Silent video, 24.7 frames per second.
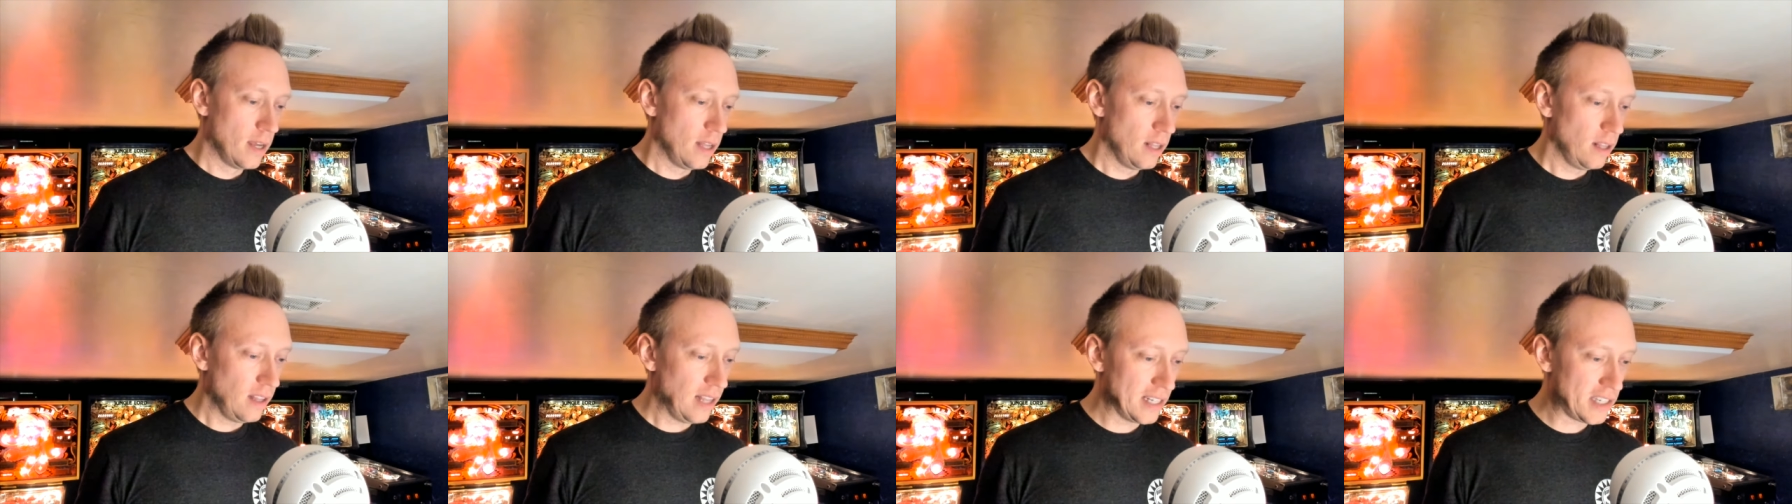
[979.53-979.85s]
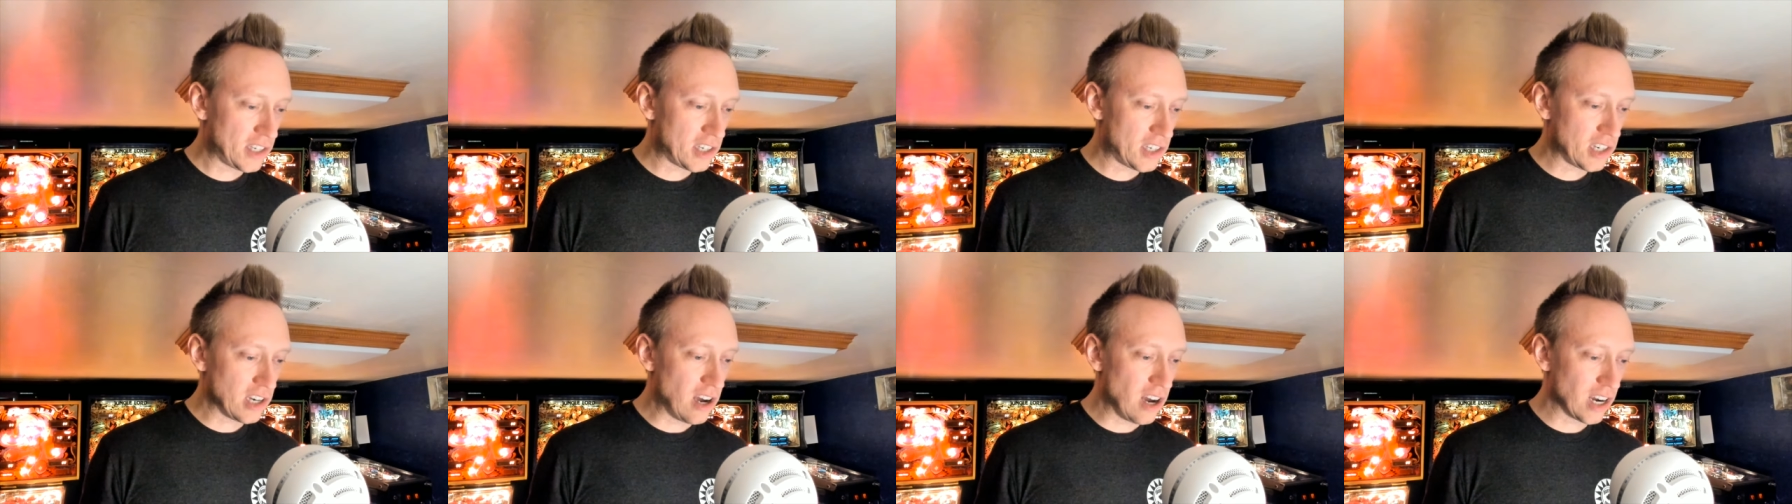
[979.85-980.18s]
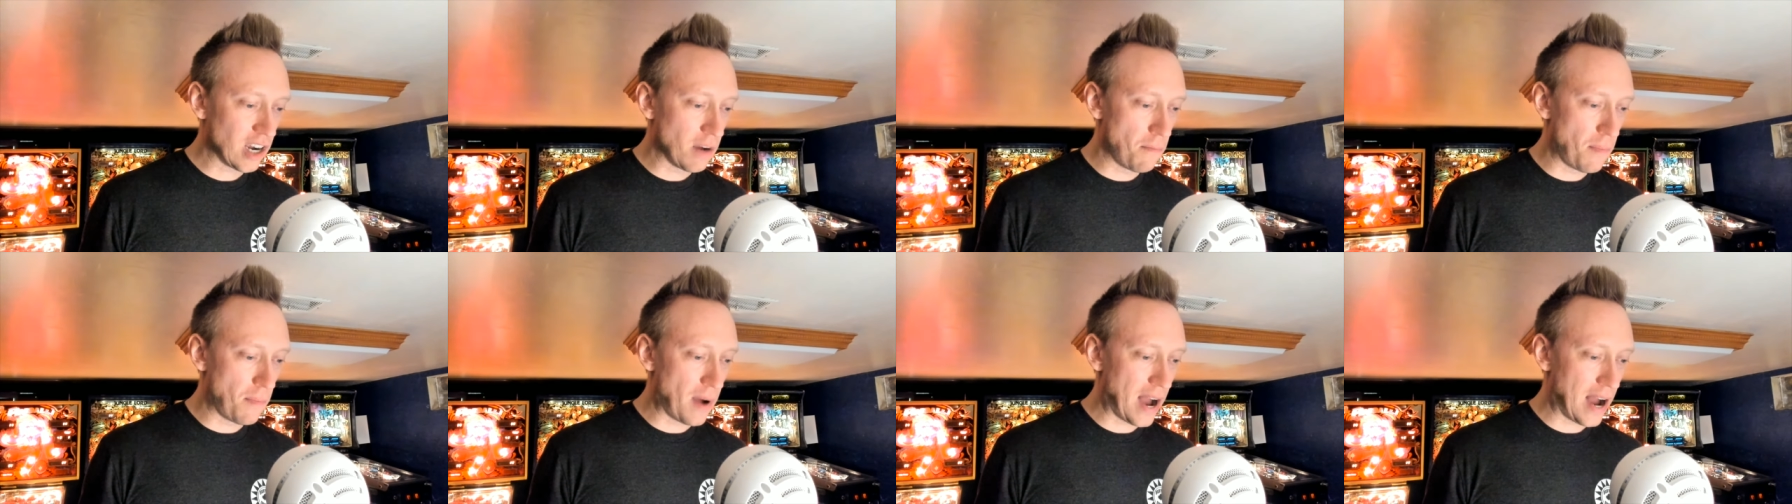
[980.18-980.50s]
Let's talk
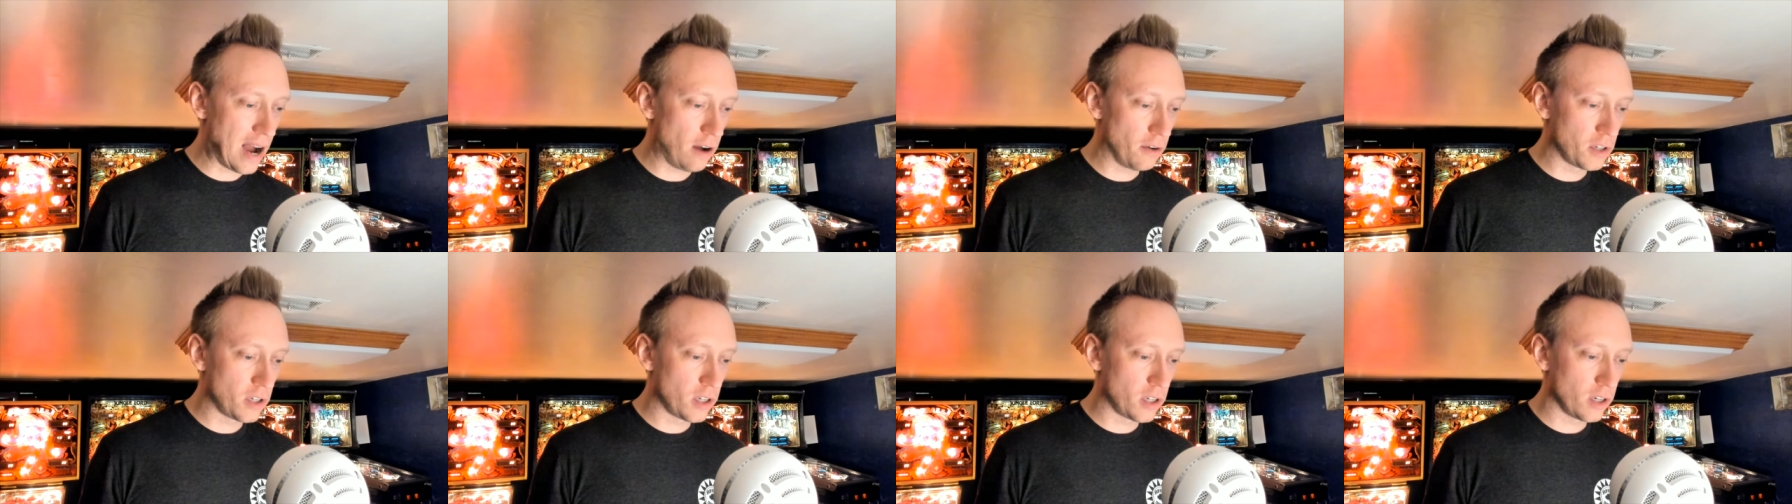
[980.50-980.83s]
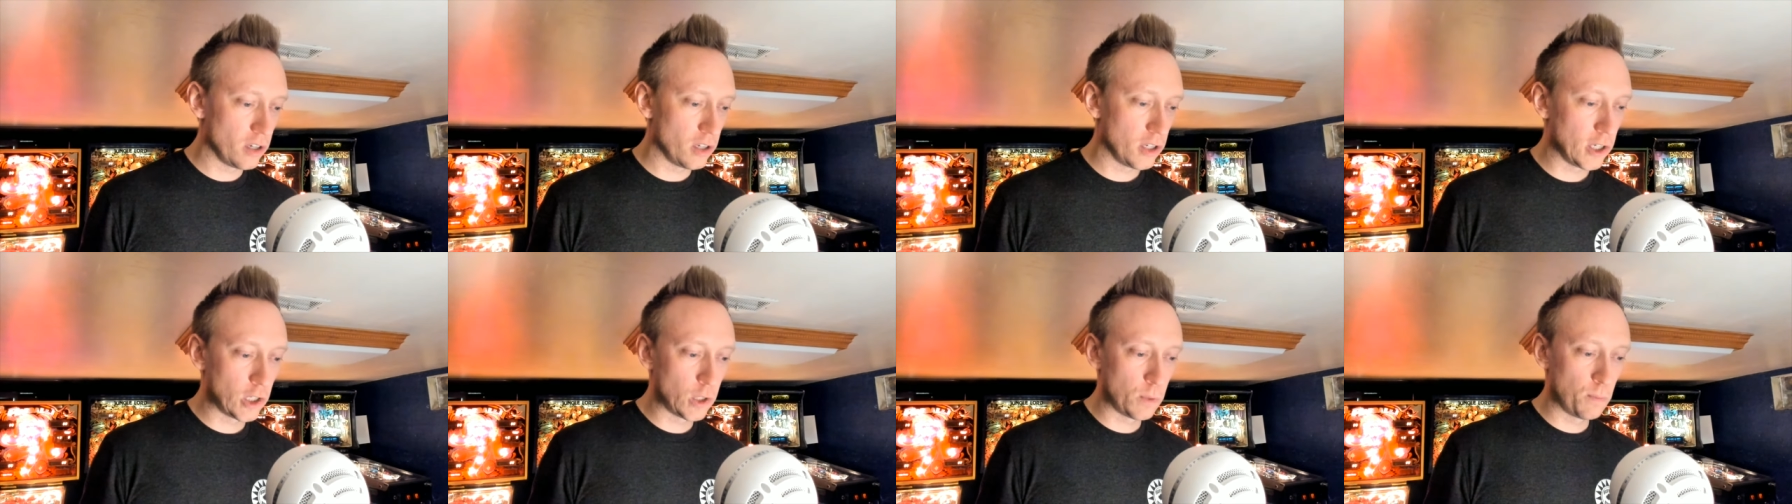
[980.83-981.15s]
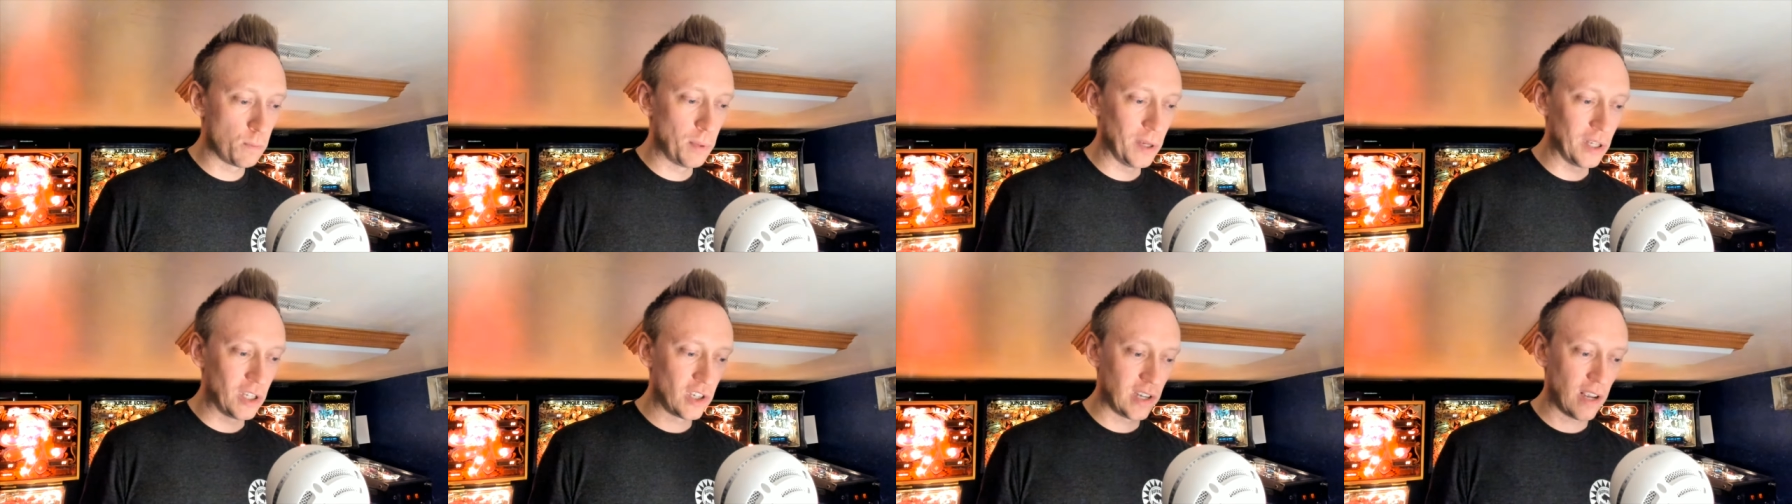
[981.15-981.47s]
about
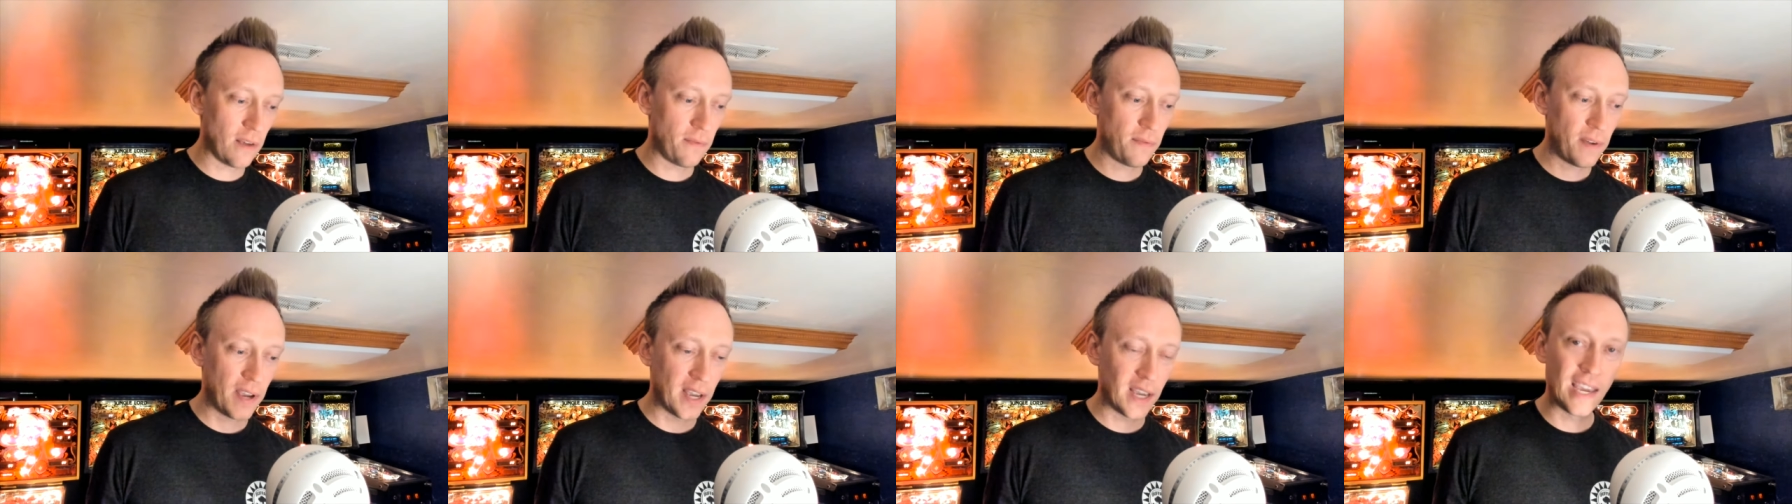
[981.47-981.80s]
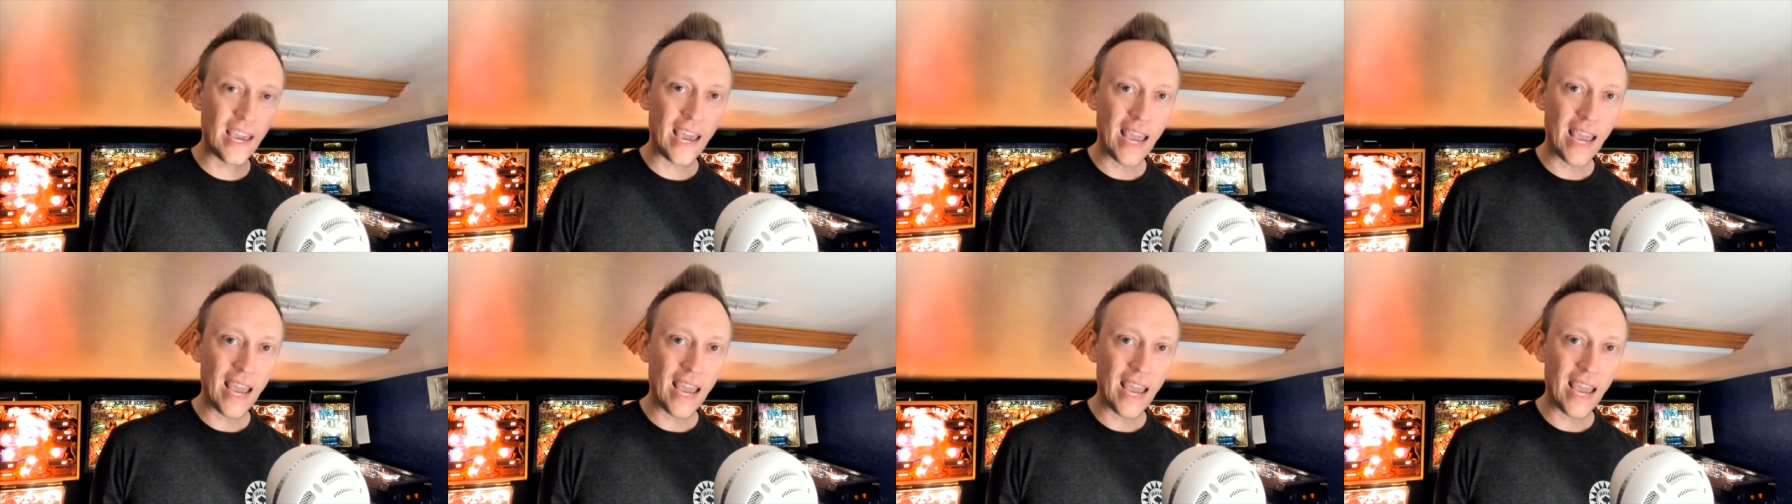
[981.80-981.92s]
specific